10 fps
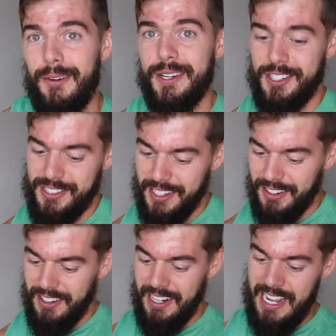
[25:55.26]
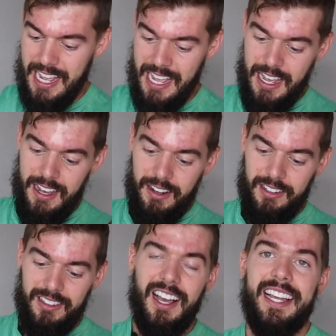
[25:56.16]
We can just get
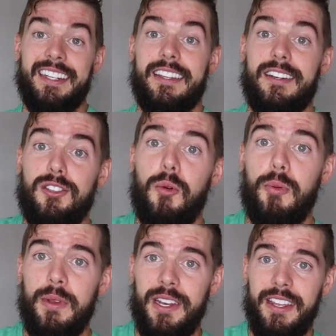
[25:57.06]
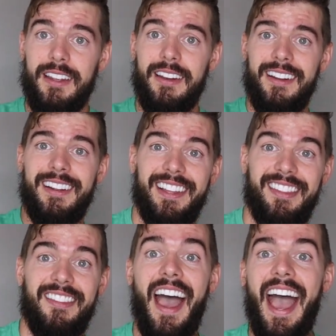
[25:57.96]
online and get a dopamine hit like
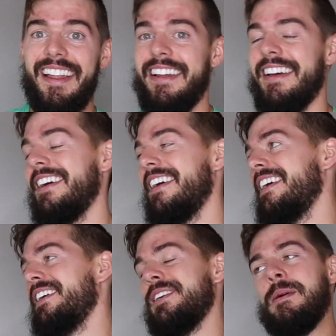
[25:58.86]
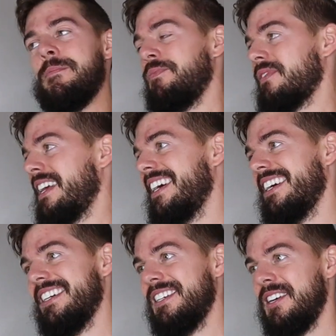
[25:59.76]
that.
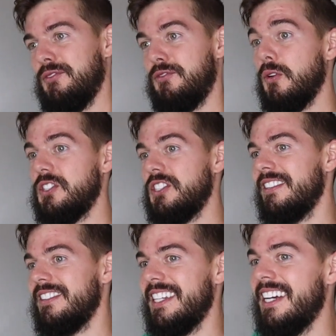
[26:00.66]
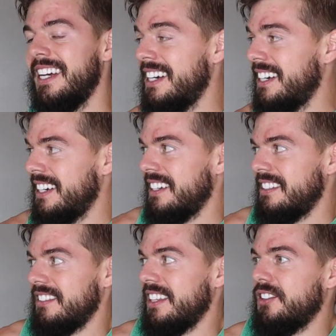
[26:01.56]
Unfortunately,
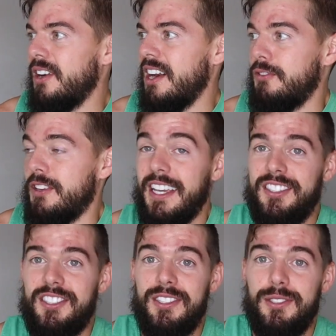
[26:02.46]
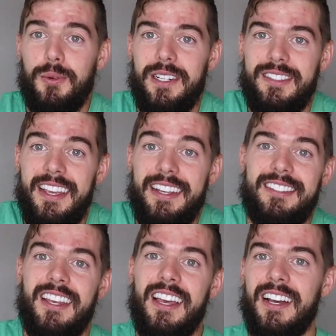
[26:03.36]
delayed gratification is what it takes